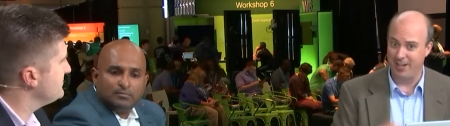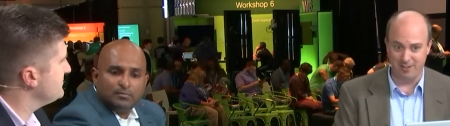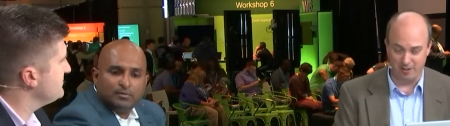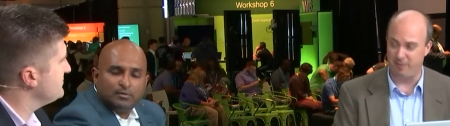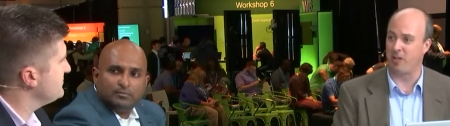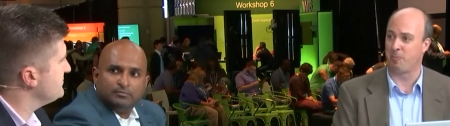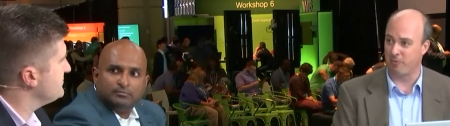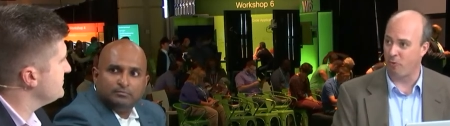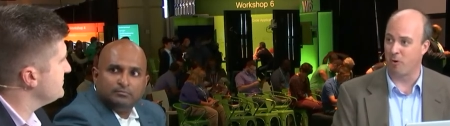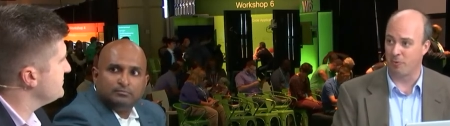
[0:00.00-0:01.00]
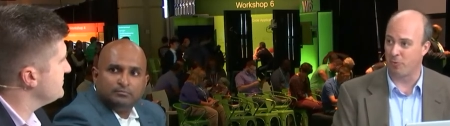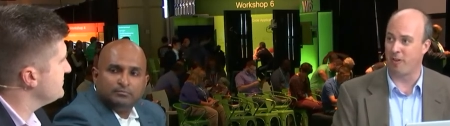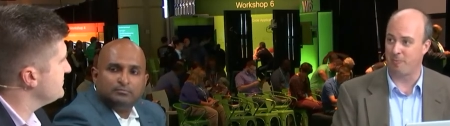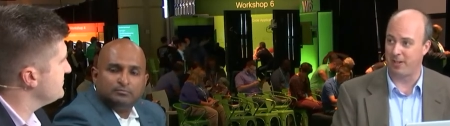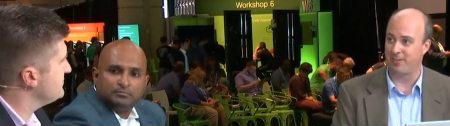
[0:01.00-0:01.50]
Speaker 1: Intel Developer Forum was one of
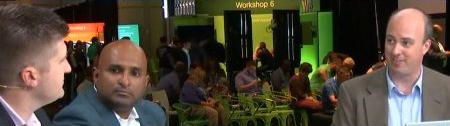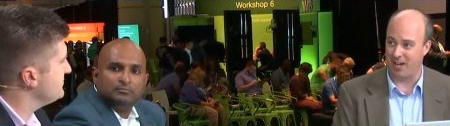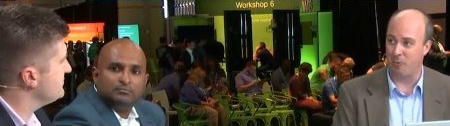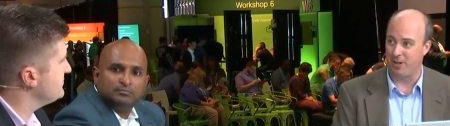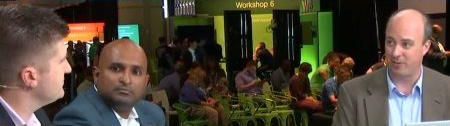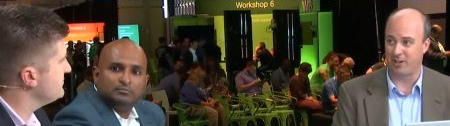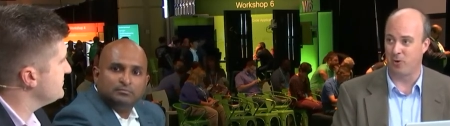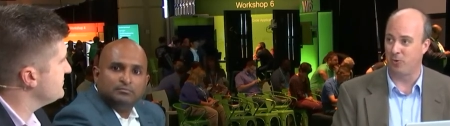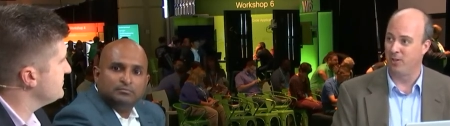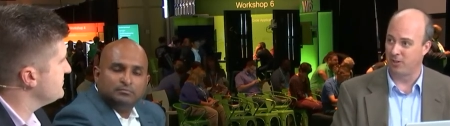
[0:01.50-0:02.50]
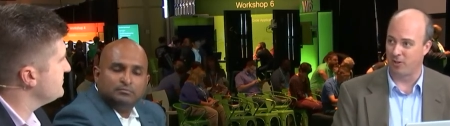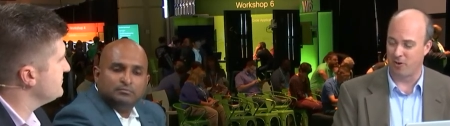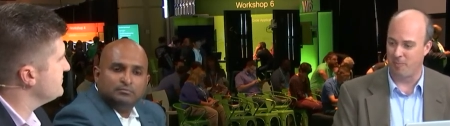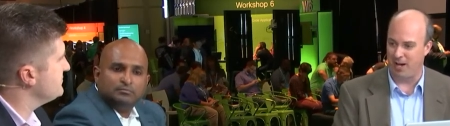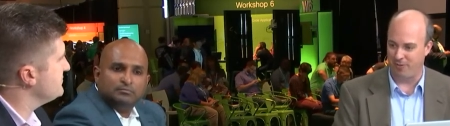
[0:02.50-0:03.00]
the places I went to go learn
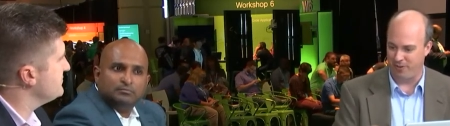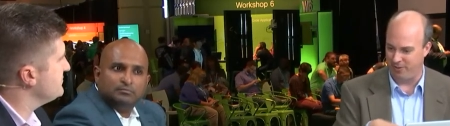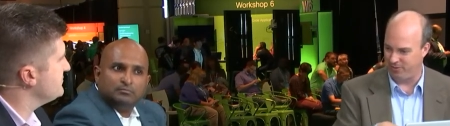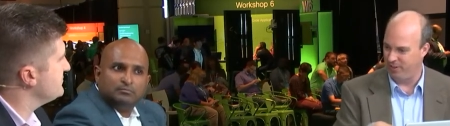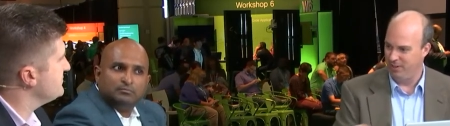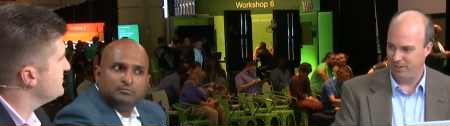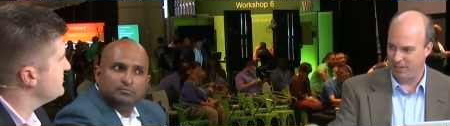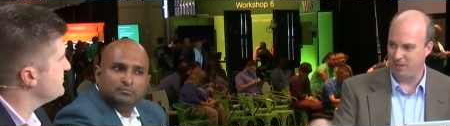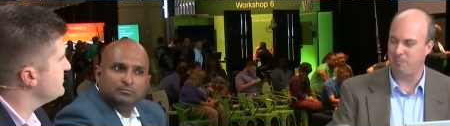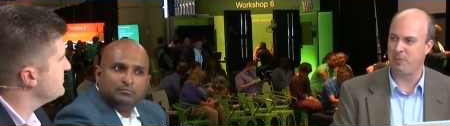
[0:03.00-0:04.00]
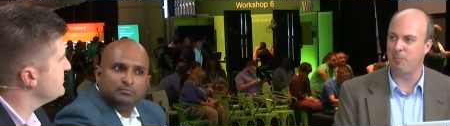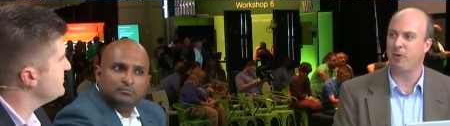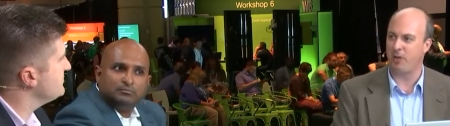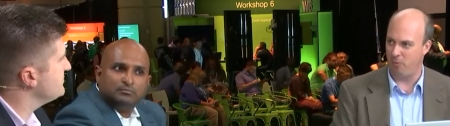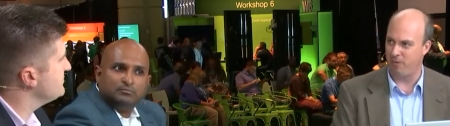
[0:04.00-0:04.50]
about this.
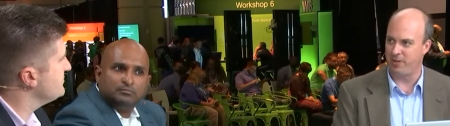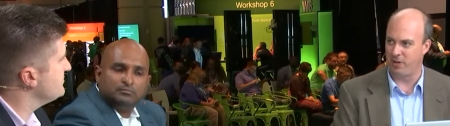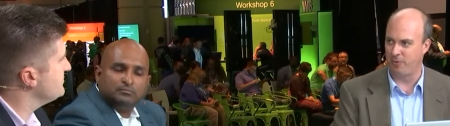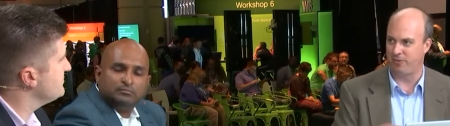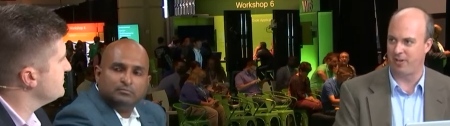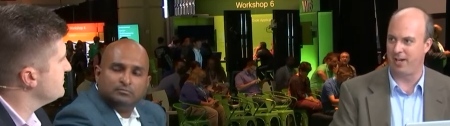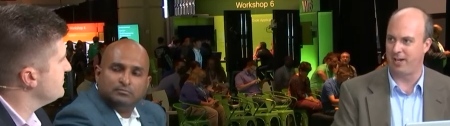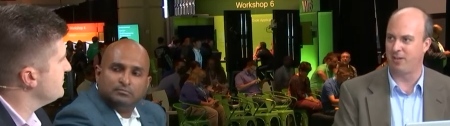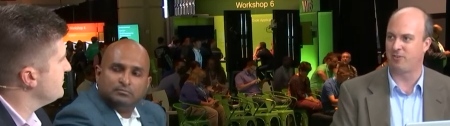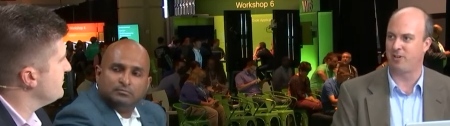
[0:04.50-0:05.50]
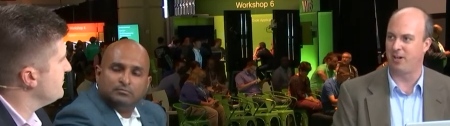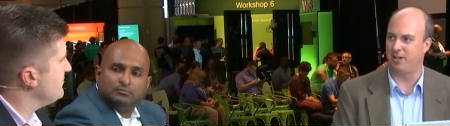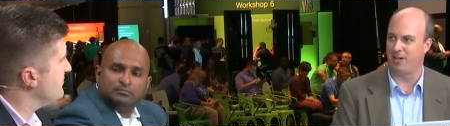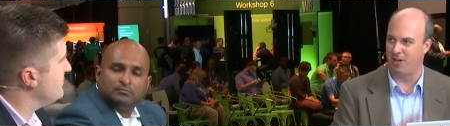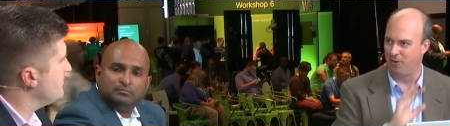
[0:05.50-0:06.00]
Build on what Vinu was saying as
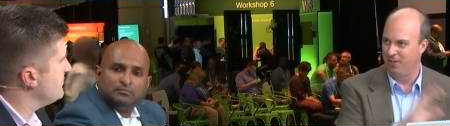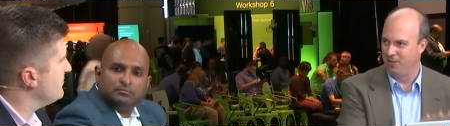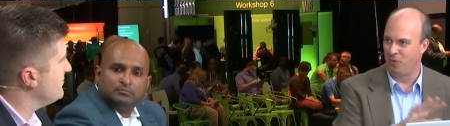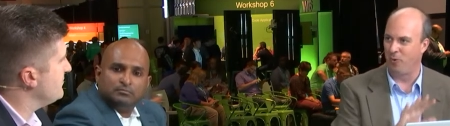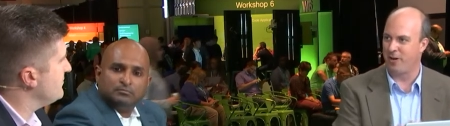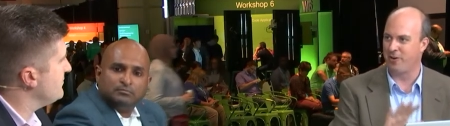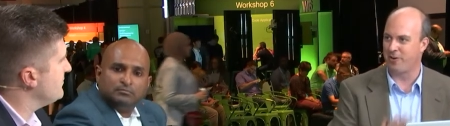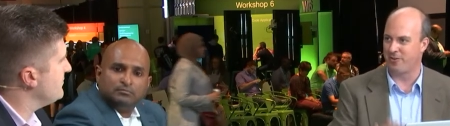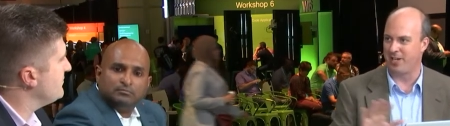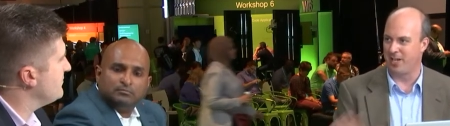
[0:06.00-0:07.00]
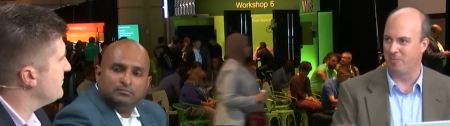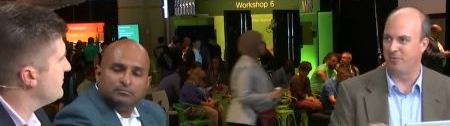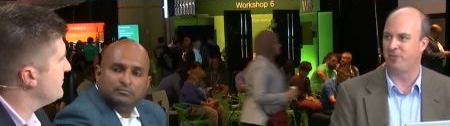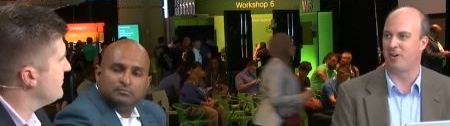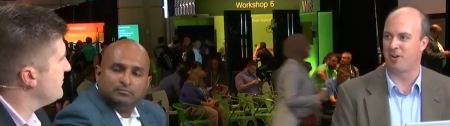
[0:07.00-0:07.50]
to, where your
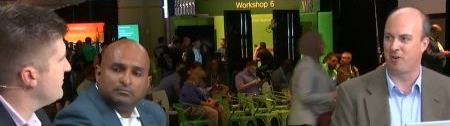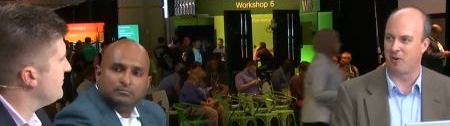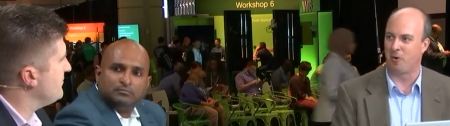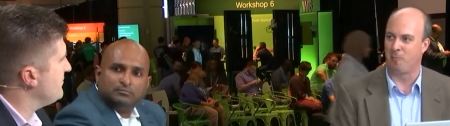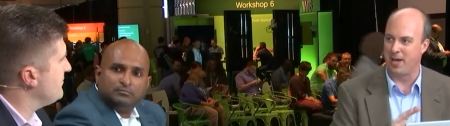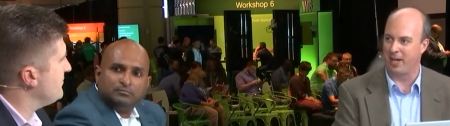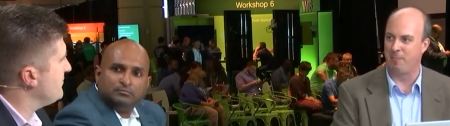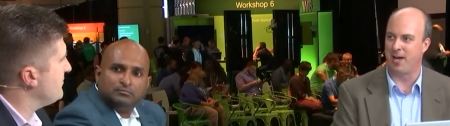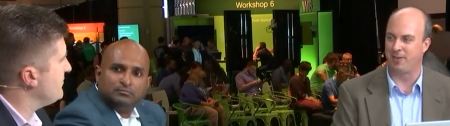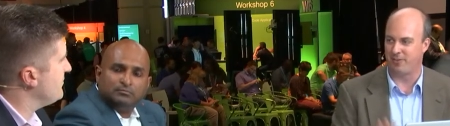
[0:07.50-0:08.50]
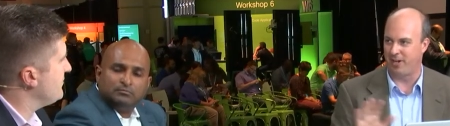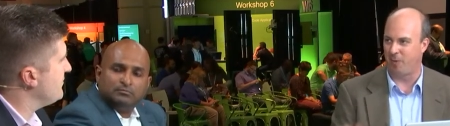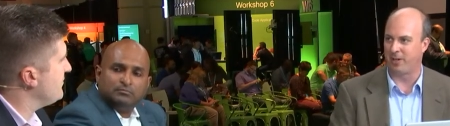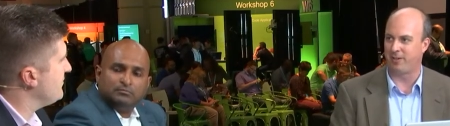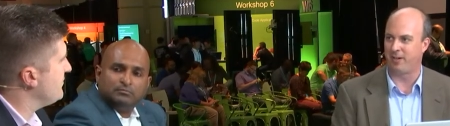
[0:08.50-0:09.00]
teams are making bets and
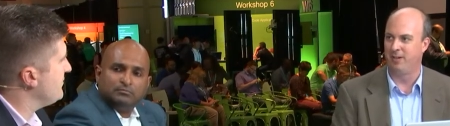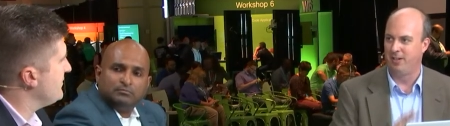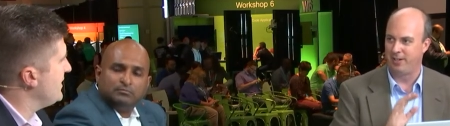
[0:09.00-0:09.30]
helping to,